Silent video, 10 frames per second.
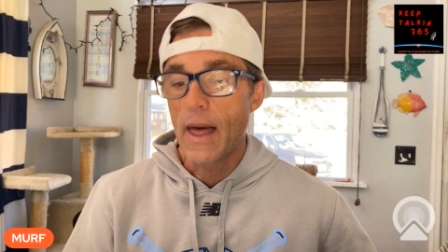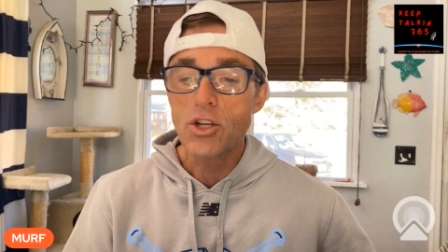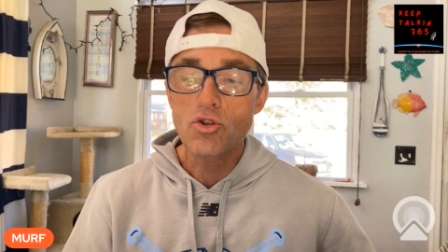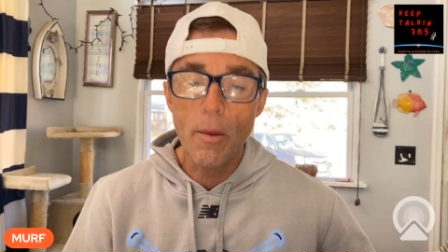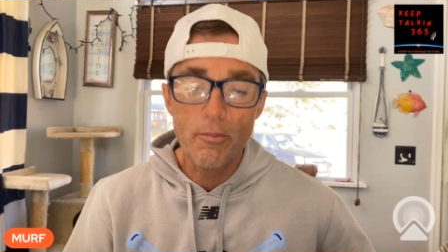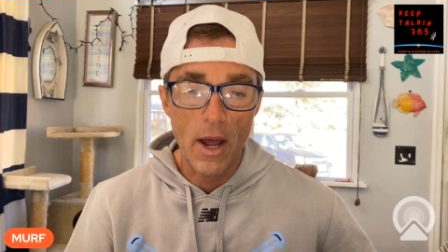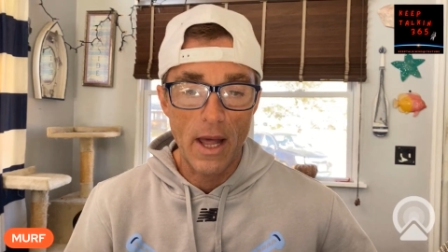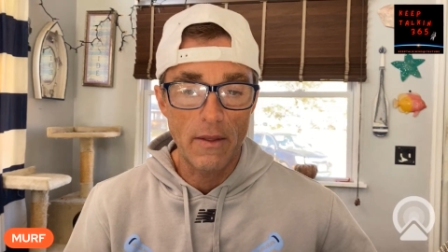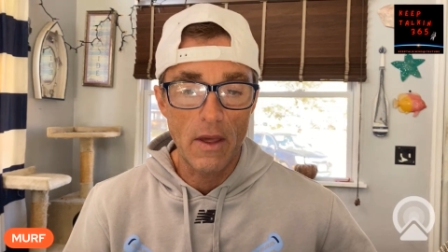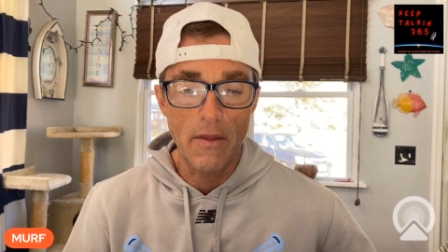Trump
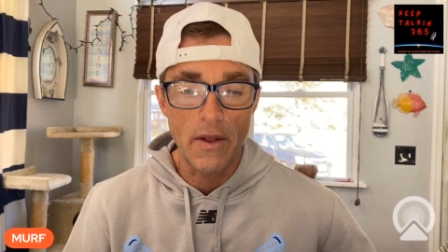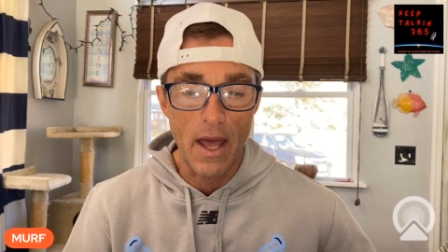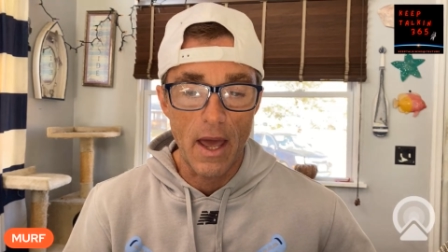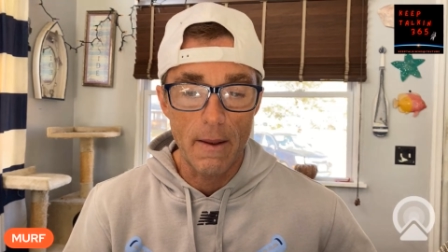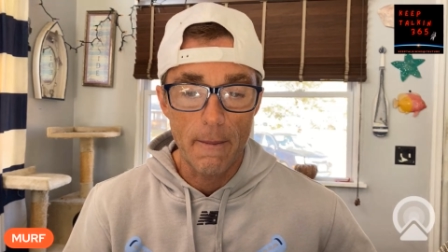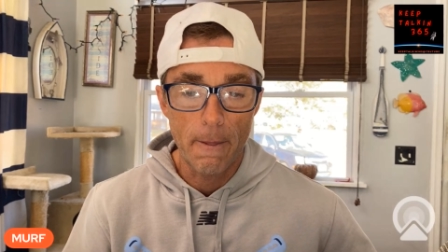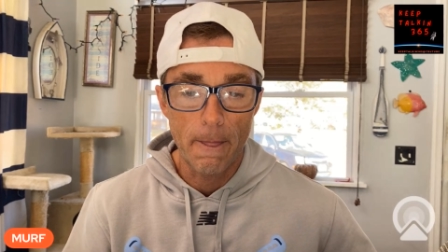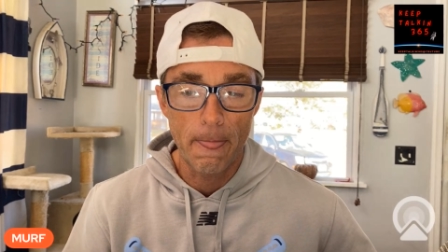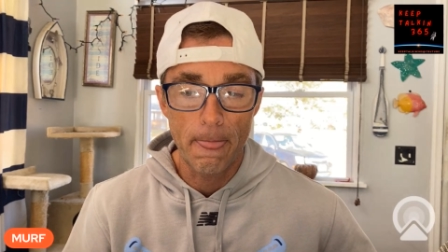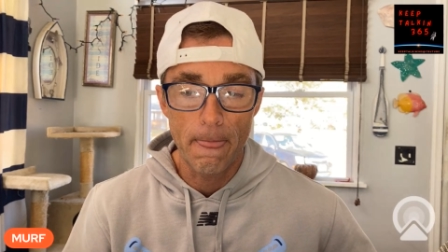rally the other day
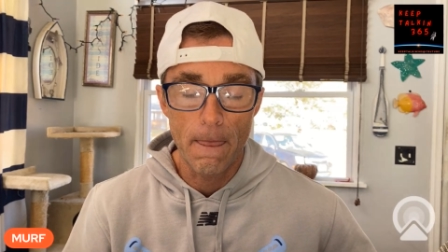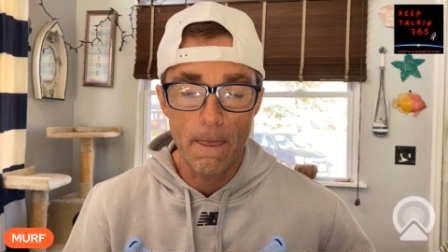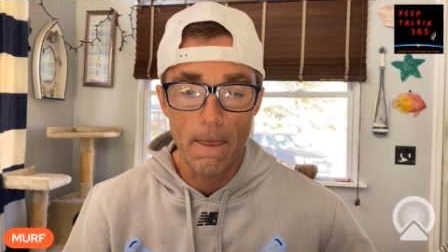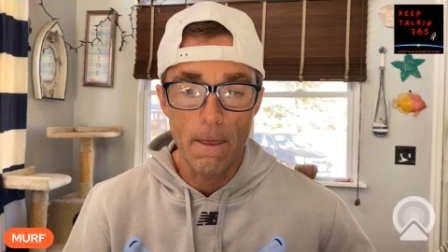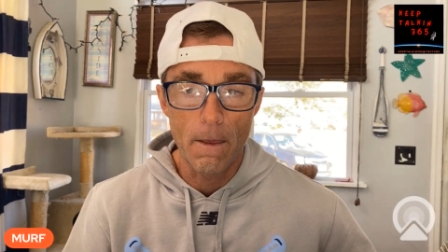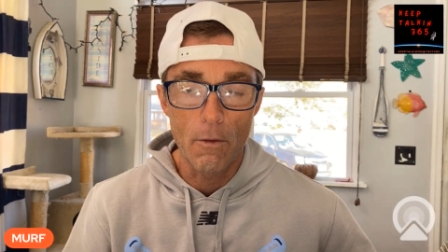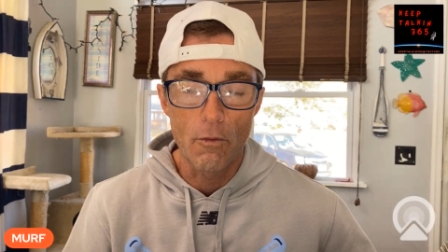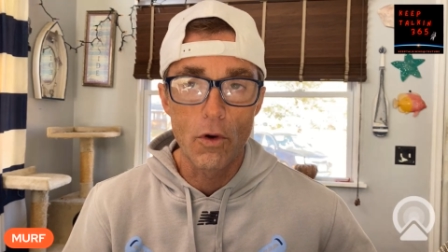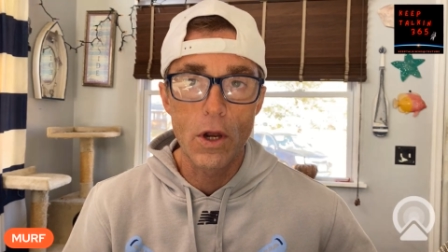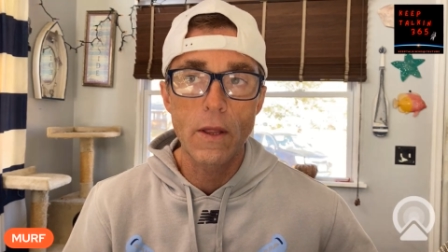
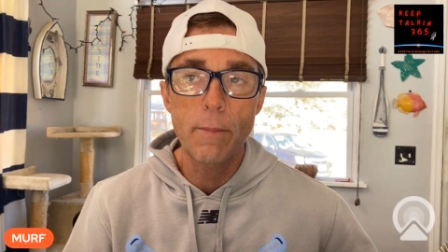really